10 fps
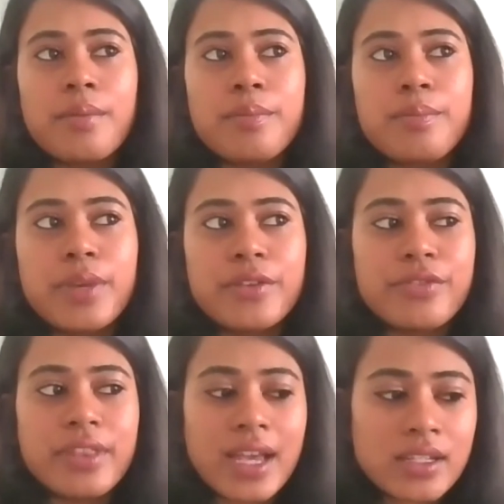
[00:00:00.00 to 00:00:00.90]
But
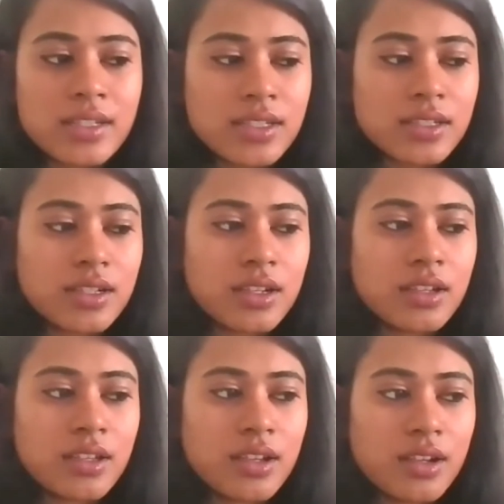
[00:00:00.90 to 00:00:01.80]
for that,
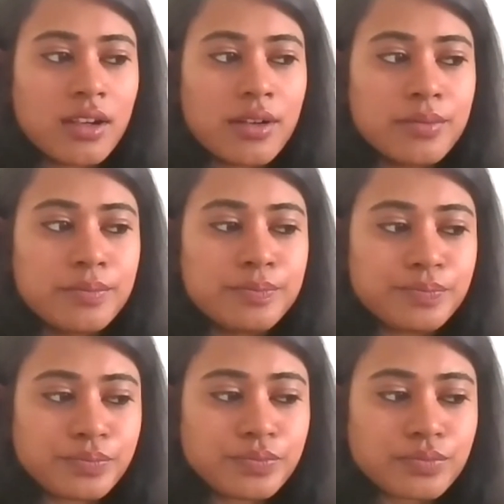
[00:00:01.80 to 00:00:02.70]
um,
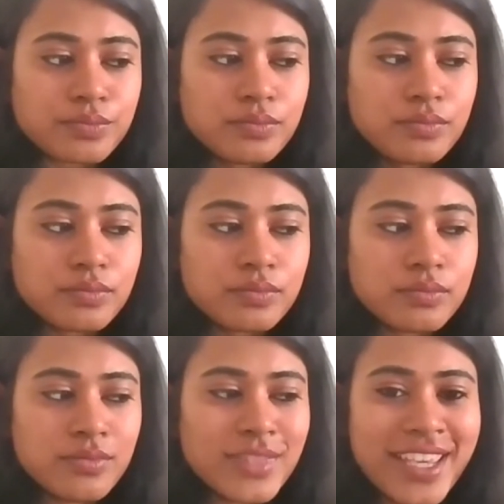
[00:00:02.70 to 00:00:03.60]

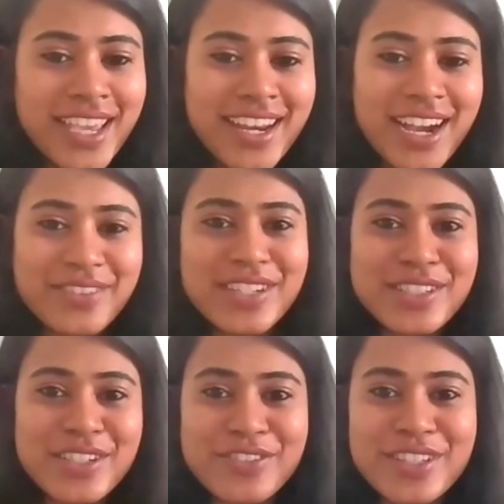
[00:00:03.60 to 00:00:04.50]
again, hardware,
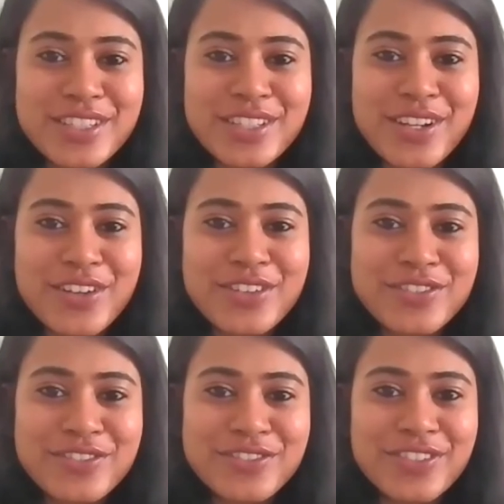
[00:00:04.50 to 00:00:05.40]
software, there's a lot
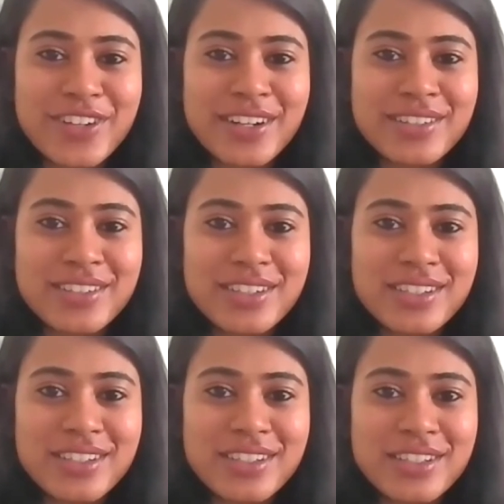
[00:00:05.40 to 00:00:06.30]
of,
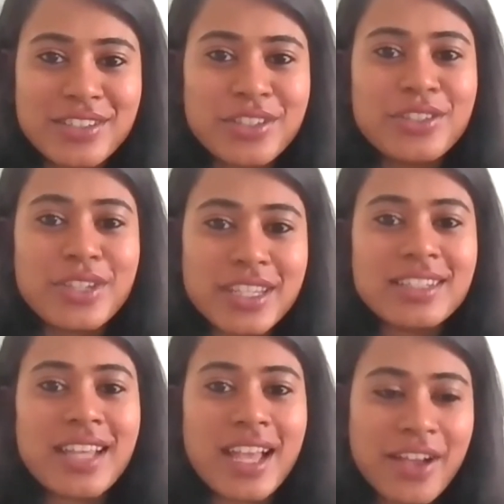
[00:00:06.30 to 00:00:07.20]
so you
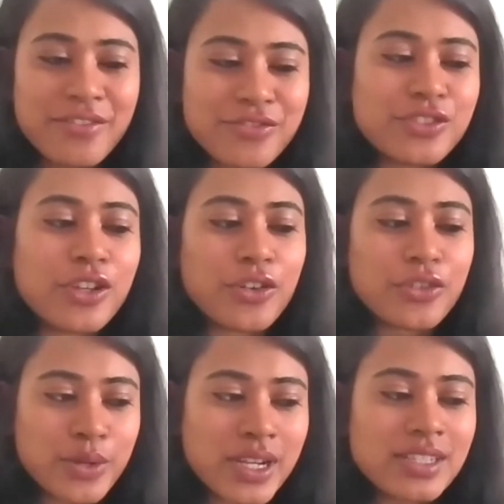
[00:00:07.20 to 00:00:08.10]
can have
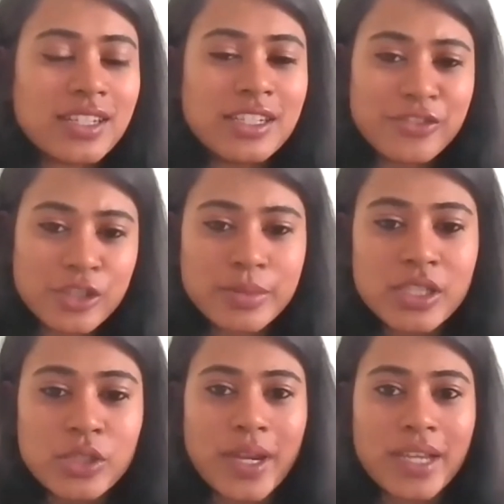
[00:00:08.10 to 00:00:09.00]
software
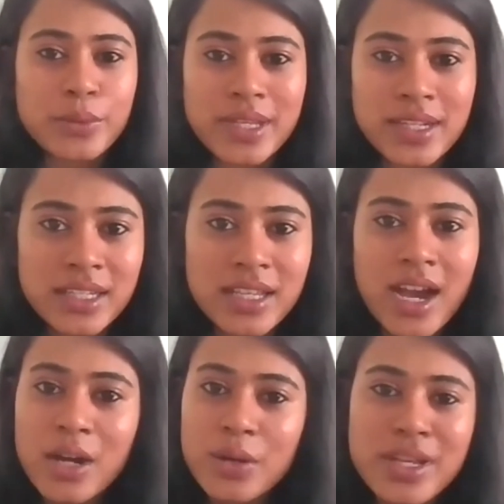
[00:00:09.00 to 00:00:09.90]
deliverables quite quickly.
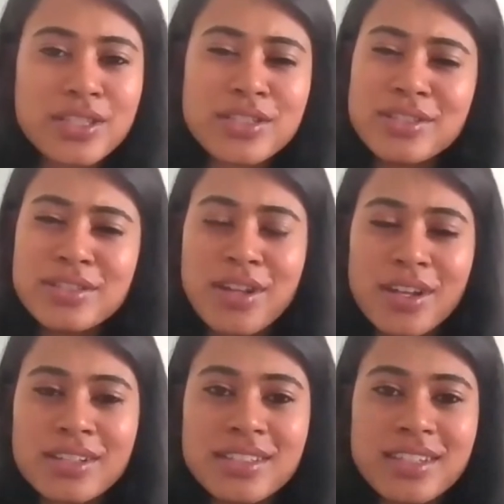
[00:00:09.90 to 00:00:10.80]
Hardware, it's
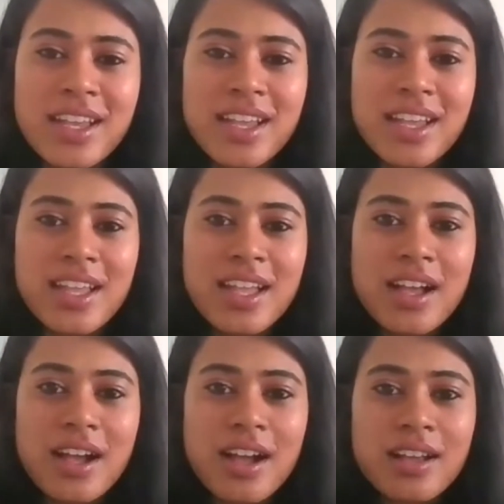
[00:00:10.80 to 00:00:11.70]
not,
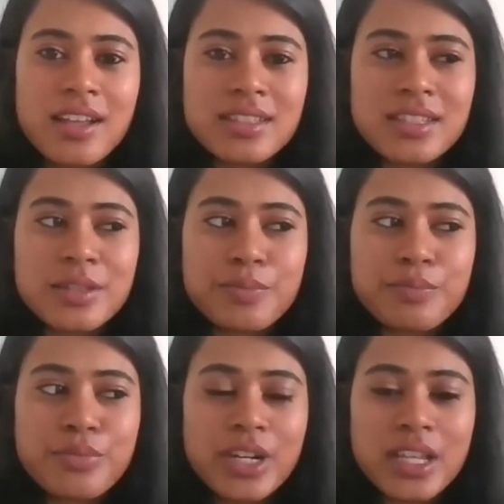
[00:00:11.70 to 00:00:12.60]
it's
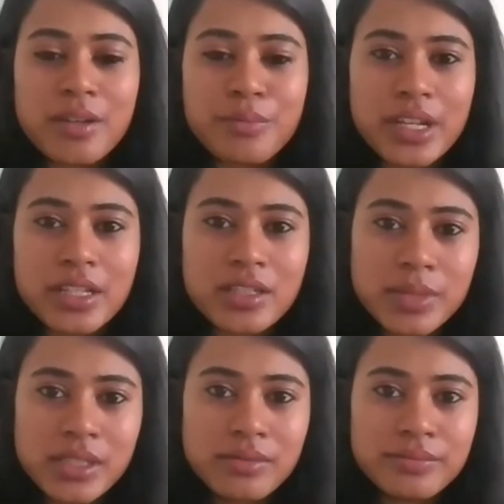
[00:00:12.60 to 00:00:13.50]
pretty
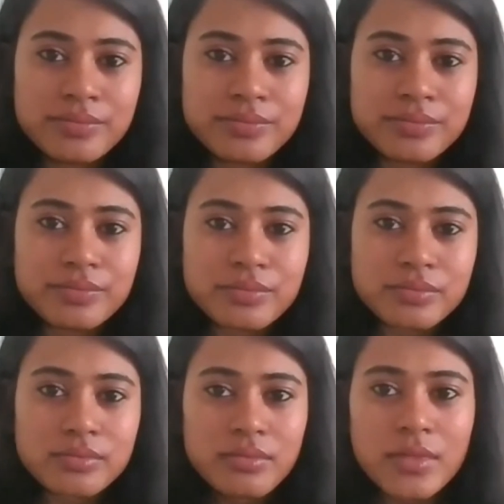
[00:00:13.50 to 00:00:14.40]
unpredictable.
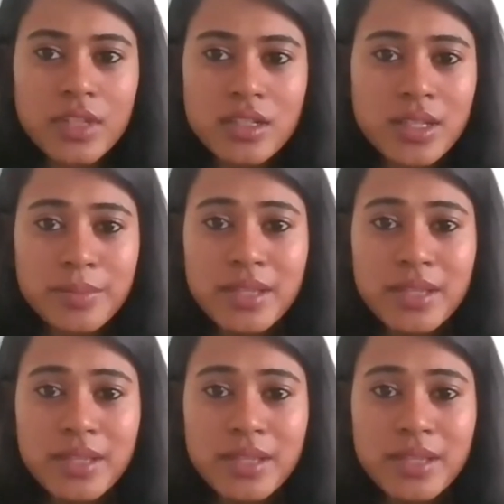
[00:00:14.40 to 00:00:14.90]
Sometimes